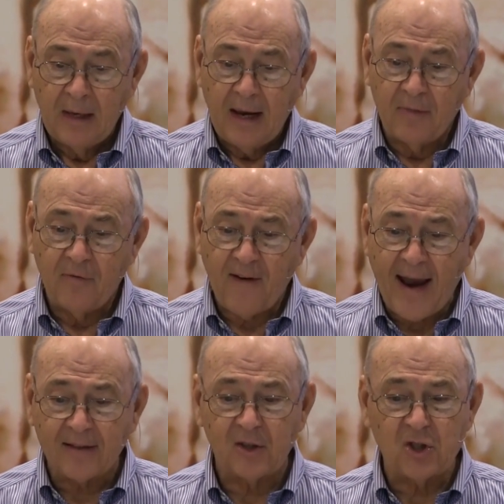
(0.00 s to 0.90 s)
And the
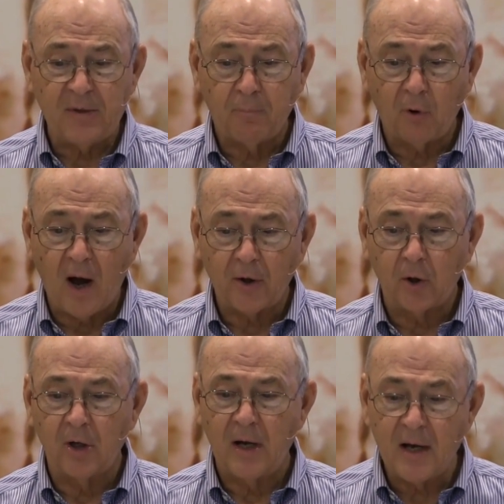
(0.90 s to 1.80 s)
fact that she brought
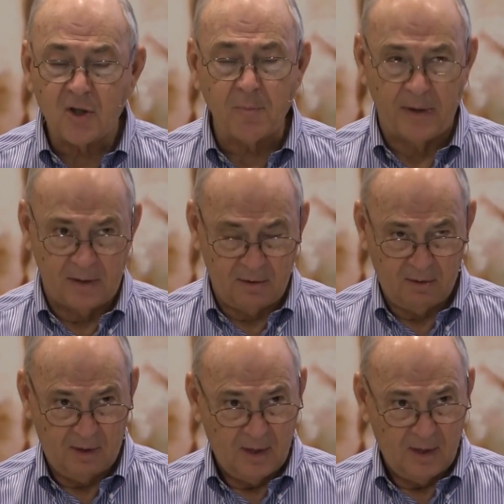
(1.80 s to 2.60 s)
her husband